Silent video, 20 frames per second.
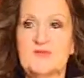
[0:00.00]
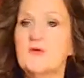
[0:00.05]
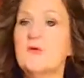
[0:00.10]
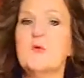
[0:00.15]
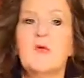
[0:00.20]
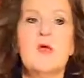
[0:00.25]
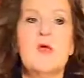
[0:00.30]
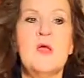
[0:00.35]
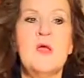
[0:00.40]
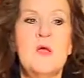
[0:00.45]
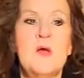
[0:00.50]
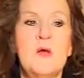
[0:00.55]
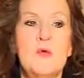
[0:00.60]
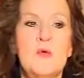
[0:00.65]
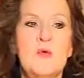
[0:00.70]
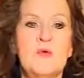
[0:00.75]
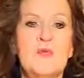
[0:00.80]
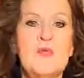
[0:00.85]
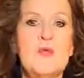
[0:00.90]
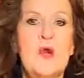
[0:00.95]
So
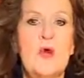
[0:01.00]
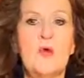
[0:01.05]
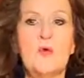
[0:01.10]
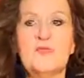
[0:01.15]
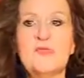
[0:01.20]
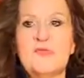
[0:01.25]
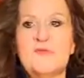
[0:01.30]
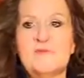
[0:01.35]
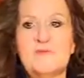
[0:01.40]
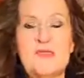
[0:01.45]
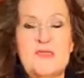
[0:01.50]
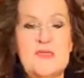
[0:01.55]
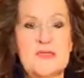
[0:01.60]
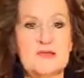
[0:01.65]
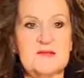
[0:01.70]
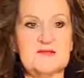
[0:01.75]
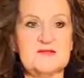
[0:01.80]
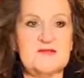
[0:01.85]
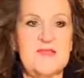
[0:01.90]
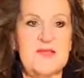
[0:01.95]
we're the only
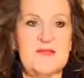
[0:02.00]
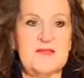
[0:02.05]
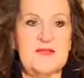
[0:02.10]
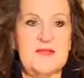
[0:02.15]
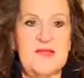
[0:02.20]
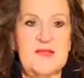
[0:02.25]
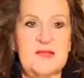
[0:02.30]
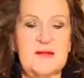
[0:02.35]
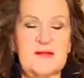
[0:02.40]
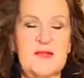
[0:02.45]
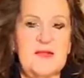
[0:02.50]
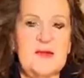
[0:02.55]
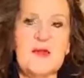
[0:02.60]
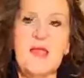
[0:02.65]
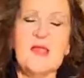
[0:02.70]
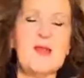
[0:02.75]
beings that can, and,